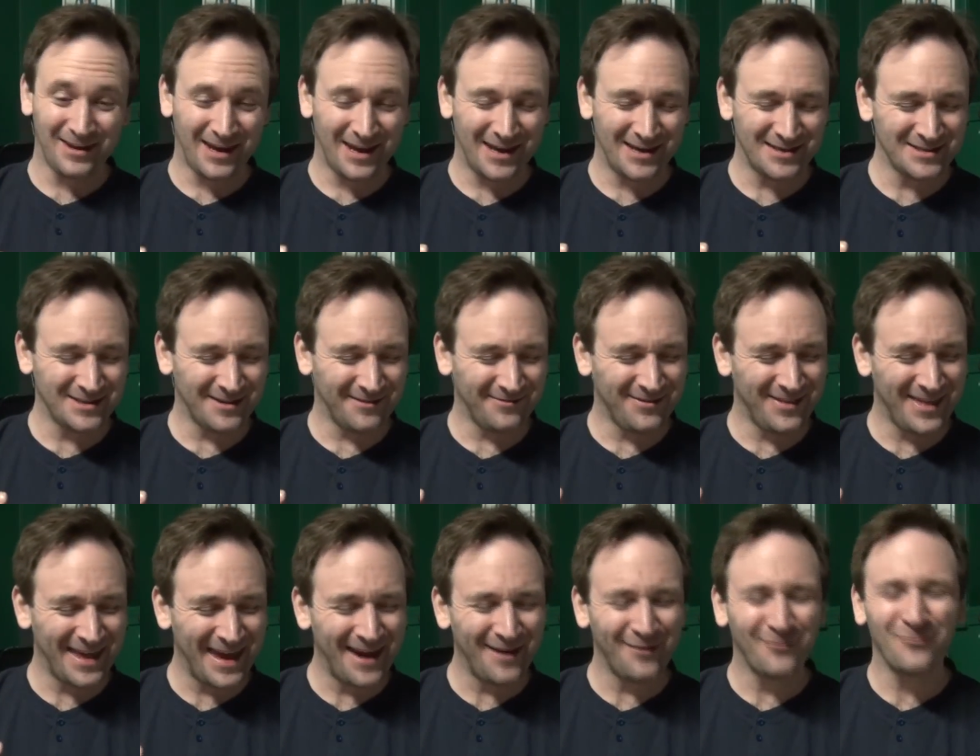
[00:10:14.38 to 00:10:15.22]
as if
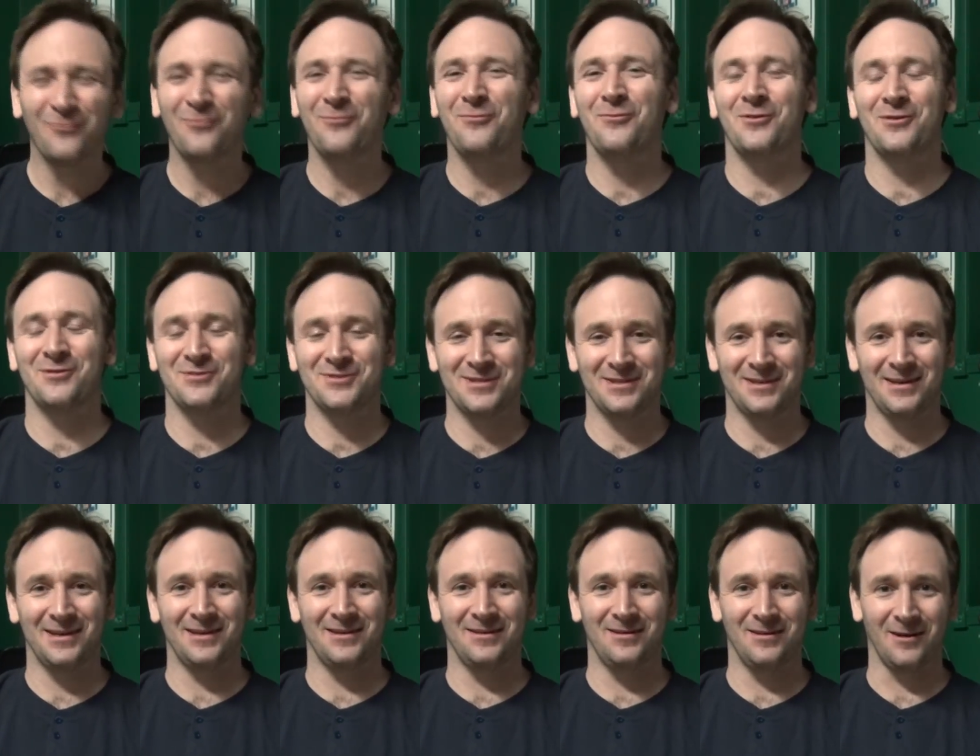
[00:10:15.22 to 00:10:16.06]
that
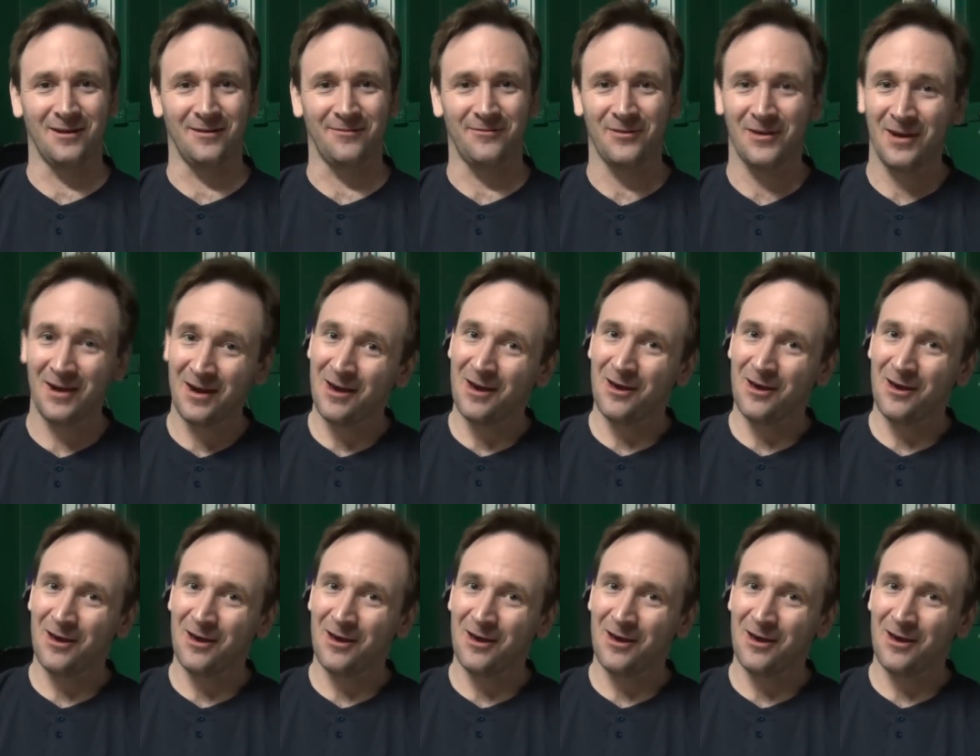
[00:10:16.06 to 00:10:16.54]
wasn't enough,